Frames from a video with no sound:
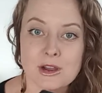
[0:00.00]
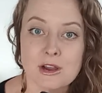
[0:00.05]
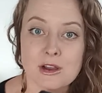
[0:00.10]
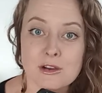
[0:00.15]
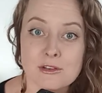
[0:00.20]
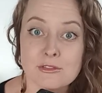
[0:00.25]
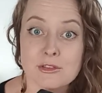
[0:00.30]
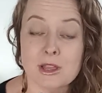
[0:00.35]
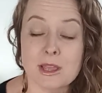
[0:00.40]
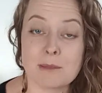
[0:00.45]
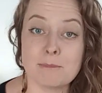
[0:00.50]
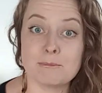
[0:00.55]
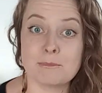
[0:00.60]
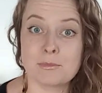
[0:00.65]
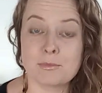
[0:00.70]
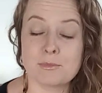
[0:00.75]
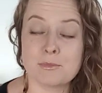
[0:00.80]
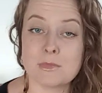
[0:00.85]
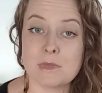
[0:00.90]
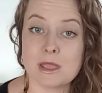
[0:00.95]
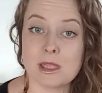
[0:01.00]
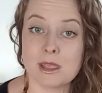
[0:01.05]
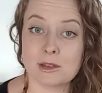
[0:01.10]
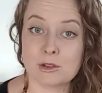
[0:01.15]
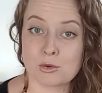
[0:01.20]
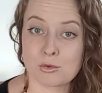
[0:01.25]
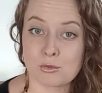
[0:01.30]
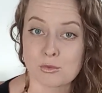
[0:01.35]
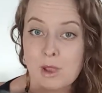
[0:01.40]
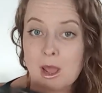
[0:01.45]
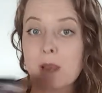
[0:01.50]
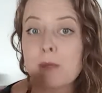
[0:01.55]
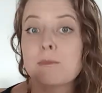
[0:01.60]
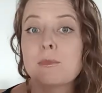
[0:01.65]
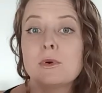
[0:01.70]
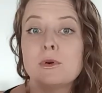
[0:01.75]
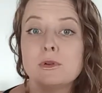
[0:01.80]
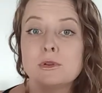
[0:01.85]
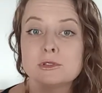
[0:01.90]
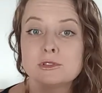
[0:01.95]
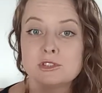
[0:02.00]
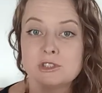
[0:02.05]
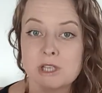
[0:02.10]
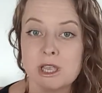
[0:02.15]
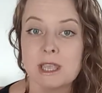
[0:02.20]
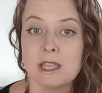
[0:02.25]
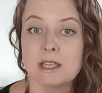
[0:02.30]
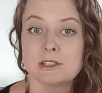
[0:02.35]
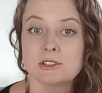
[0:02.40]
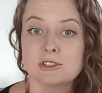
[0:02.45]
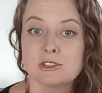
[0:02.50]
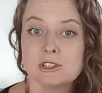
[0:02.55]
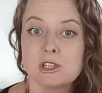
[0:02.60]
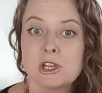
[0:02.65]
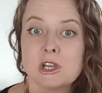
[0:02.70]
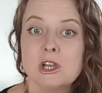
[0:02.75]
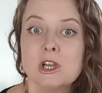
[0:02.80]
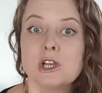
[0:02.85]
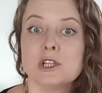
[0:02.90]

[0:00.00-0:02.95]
of incredible change.